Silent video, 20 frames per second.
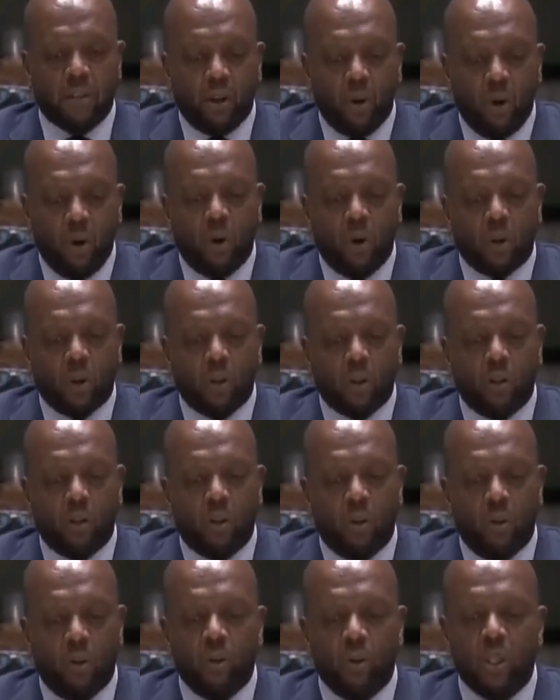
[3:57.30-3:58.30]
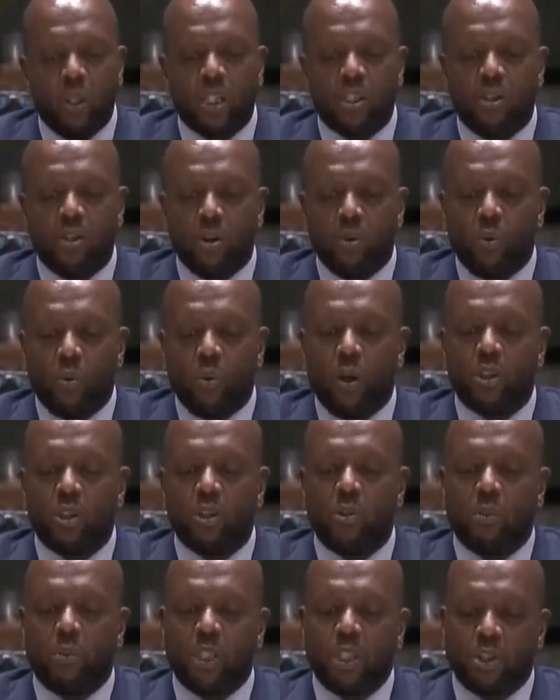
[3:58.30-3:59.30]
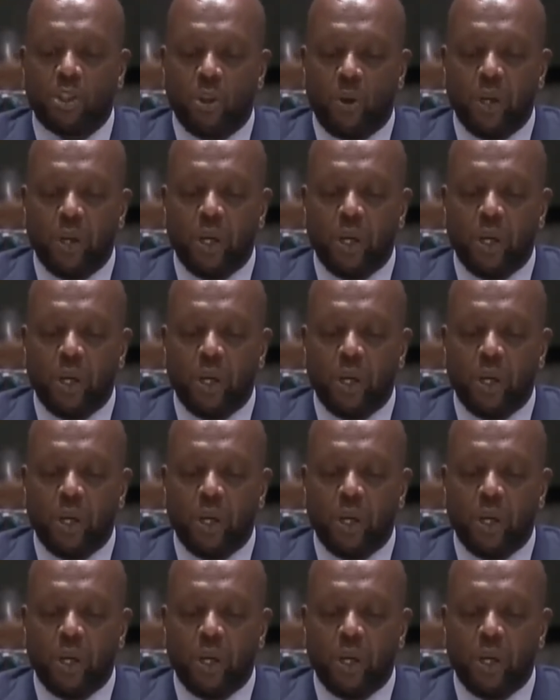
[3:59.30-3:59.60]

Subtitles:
After all, who does not want to be